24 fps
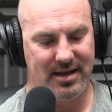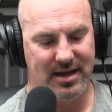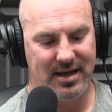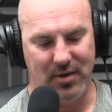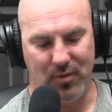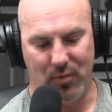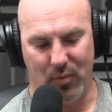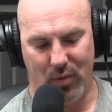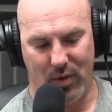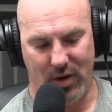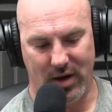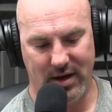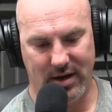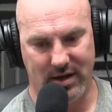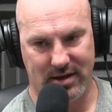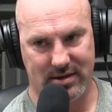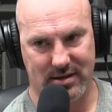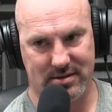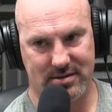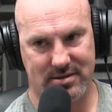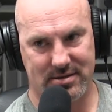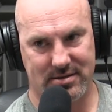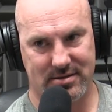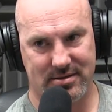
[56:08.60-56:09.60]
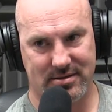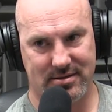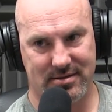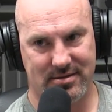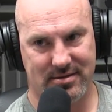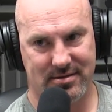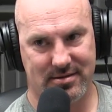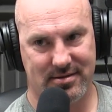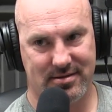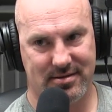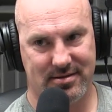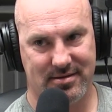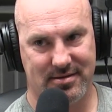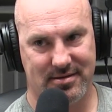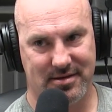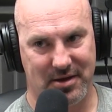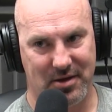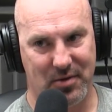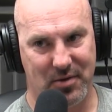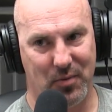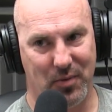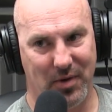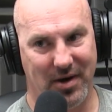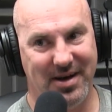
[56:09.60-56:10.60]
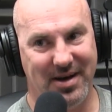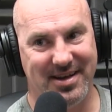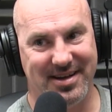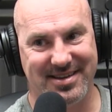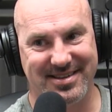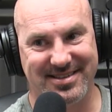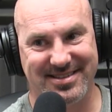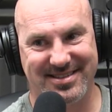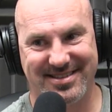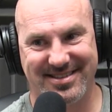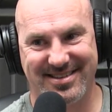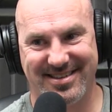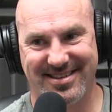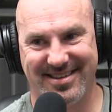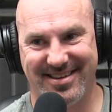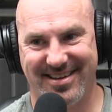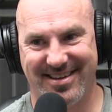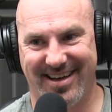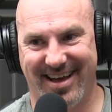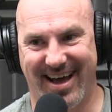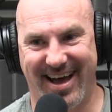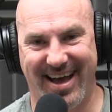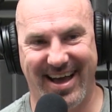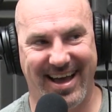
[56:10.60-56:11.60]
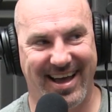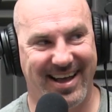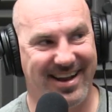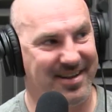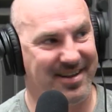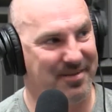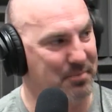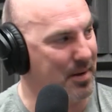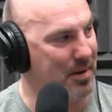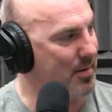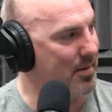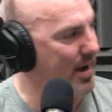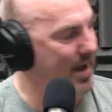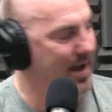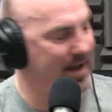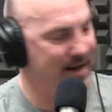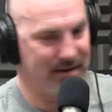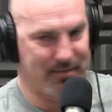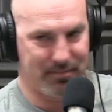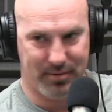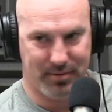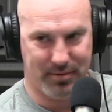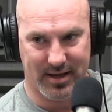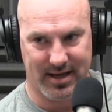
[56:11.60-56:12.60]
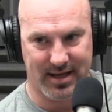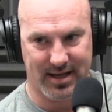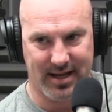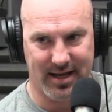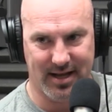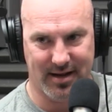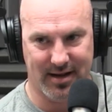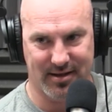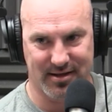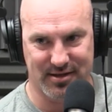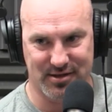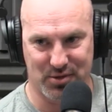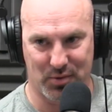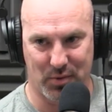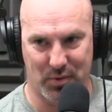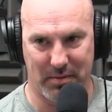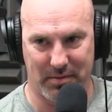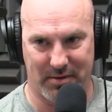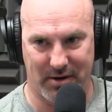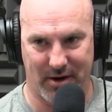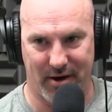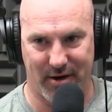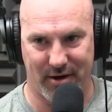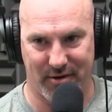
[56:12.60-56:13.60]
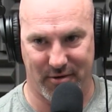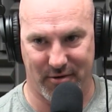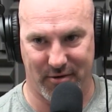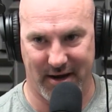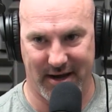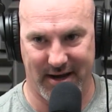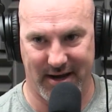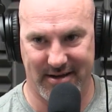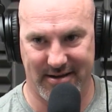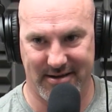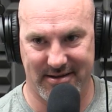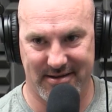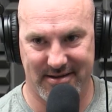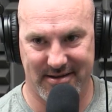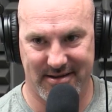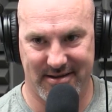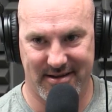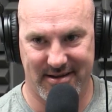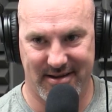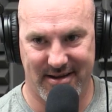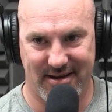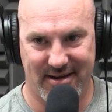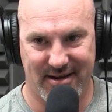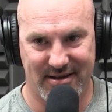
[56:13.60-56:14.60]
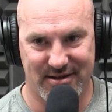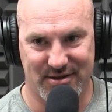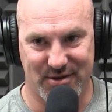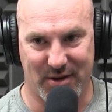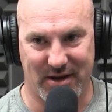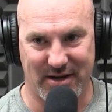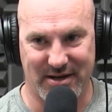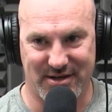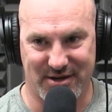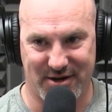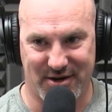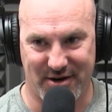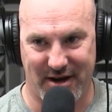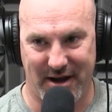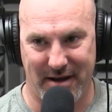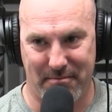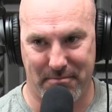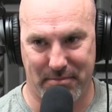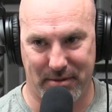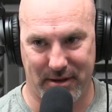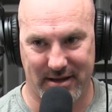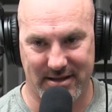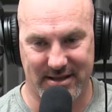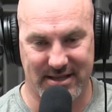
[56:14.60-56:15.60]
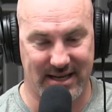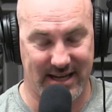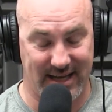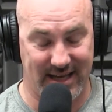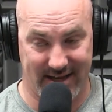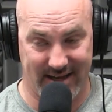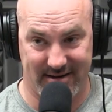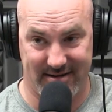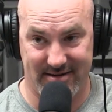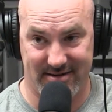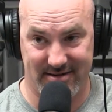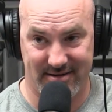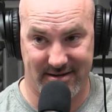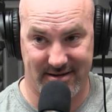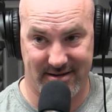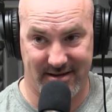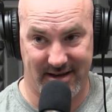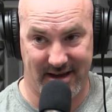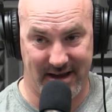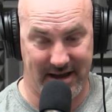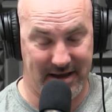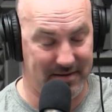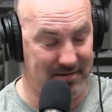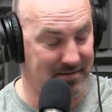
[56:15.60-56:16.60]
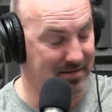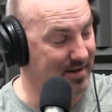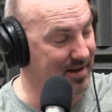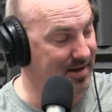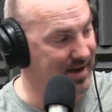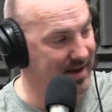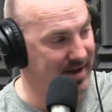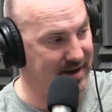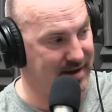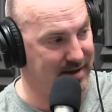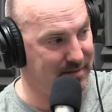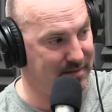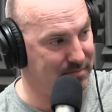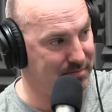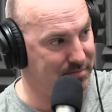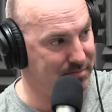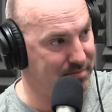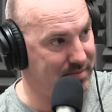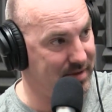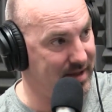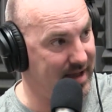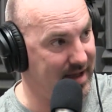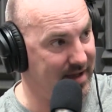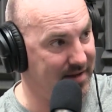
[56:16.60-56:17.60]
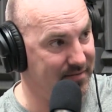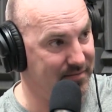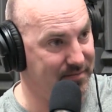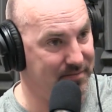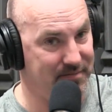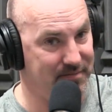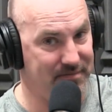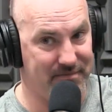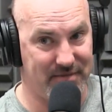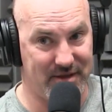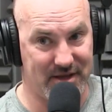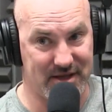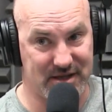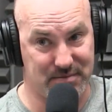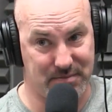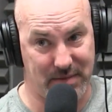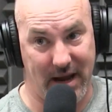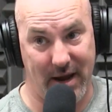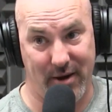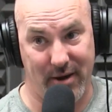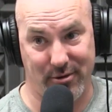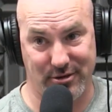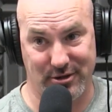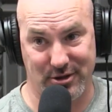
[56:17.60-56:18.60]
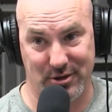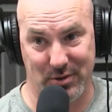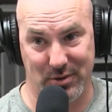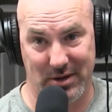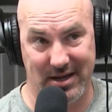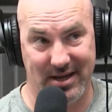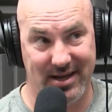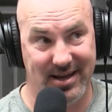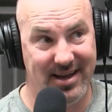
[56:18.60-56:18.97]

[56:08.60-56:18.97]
It was. It was. Yeah. I had I had to plug it in because you went dark, right? Yeah. So I turned. I plugged it in. I I have this power to it.